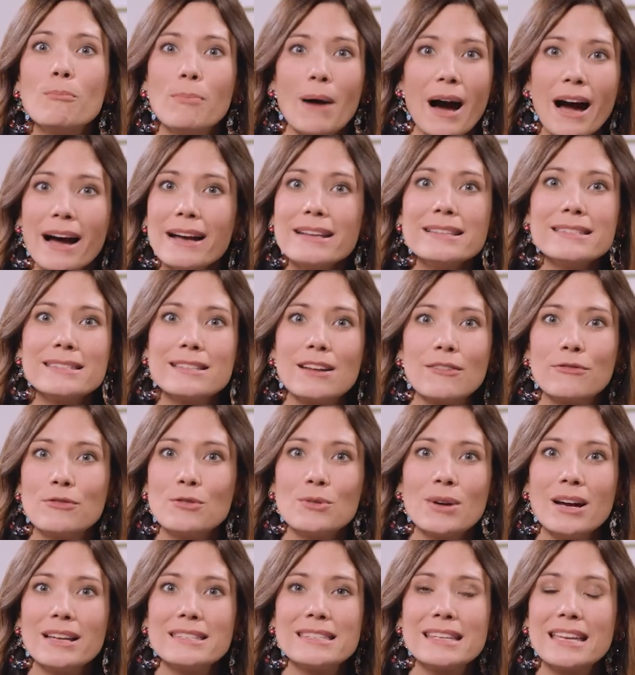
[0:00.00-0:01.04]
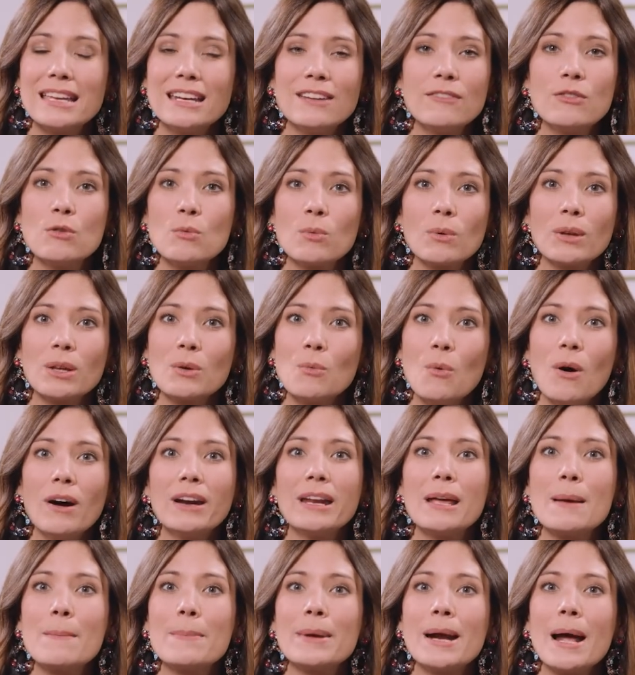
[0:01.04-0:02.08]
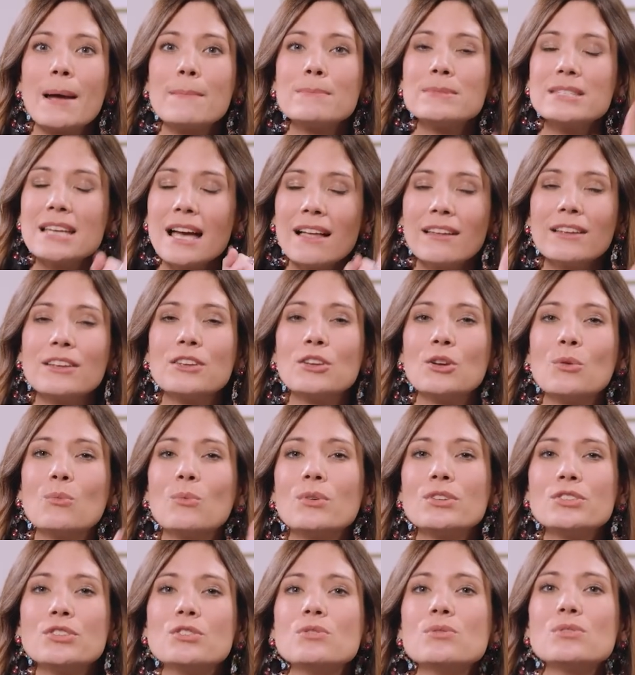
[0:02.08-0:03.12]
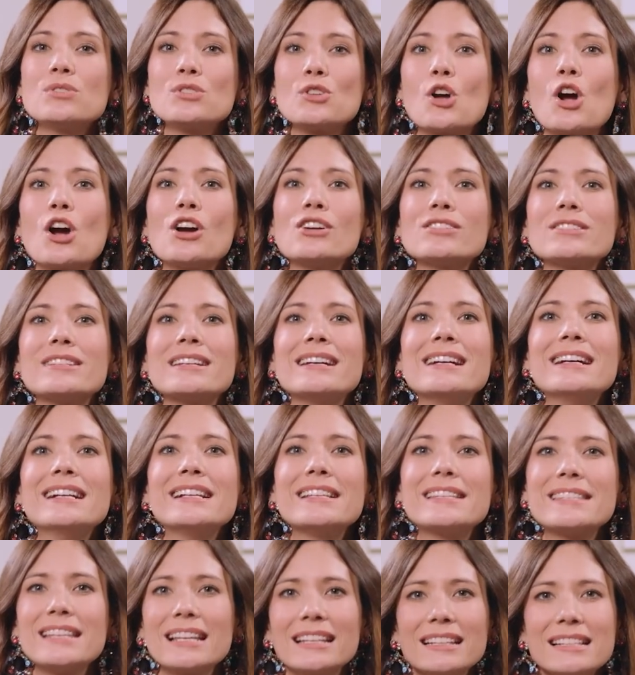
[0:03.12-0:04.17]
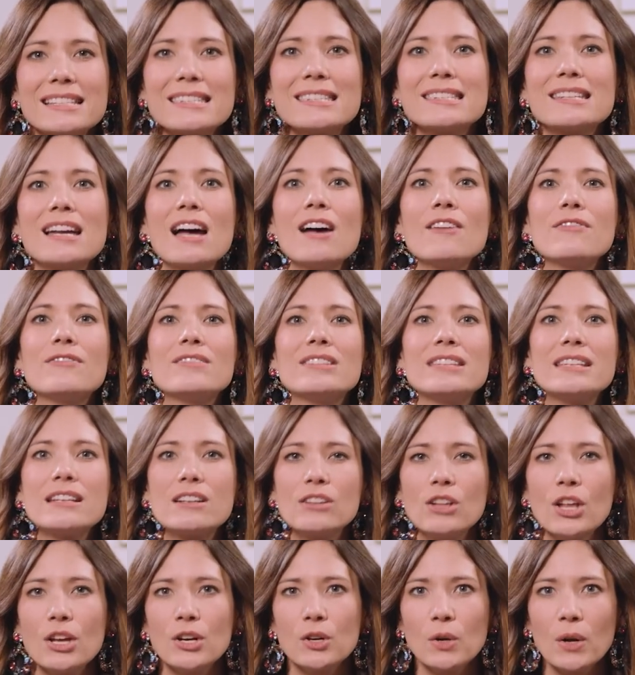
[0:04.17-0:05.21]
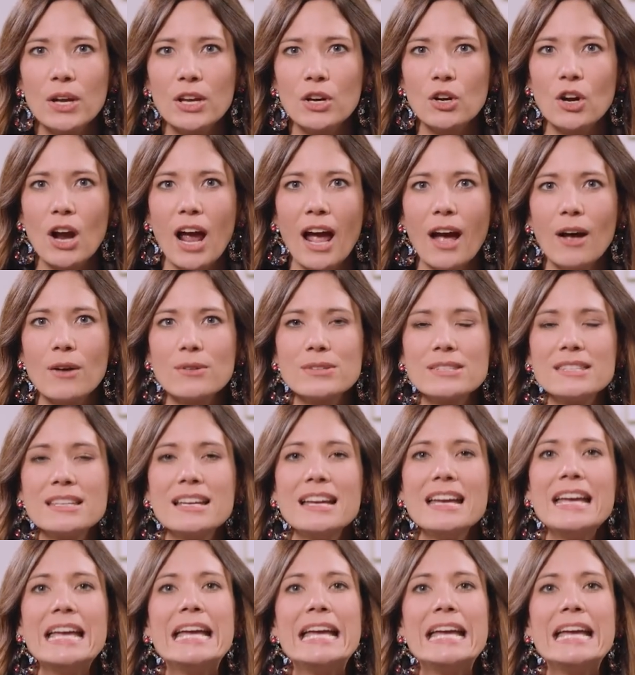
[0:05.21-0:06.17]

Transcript: buy stuff, you guys, again, if you really want it. But I'm telling you, once you start selling stuff, decluttering your house,